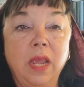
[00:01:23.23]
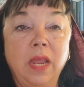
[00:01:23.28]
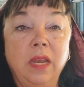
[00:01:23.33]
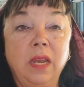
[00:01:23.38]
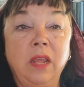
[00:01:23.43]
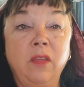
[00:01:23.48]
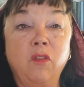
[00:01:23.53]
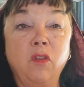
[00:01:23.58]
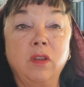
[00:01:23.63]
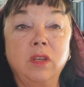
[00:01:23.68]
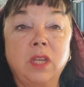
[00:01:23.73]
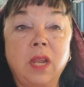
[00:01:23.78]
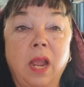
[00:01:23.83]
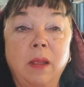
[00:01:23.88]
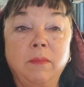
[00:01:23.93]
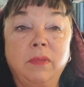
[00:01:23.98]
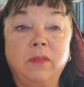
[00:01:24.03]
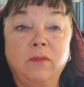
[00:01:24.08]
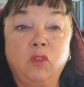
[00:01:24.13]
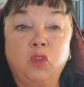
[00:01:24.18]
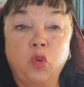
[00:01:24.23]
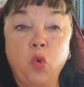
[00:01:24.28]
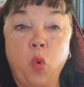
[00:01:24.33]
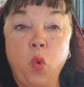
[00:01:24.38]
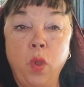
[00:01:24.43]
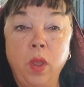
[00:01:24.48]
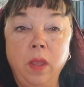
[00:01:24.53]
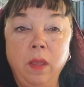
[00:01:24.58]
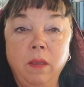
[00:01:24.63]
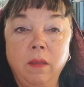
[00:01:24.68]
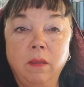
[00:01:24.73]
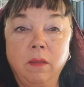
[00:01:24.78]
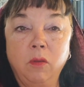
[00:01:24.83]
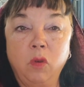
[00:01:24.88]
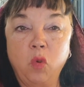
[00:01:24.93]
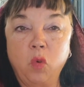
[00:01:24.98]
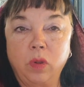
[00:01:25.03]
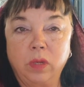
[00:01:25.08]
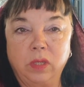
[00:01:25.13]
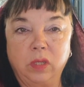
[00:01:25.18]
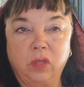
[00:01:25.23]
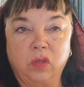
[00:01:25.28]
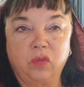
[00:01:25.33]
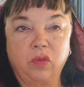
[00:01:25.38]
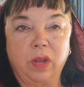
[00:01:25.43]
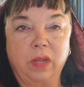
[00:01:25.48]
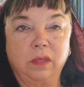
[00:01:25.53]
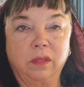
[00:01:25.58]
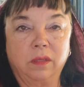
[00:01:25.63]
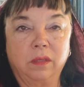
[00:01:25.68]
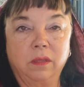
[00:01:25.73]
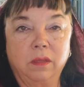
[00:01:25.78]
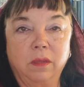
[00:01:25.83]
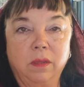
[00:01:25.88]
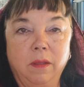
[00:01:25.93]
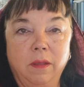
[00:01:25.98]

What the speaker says: neither in times of joy nor in distress.'"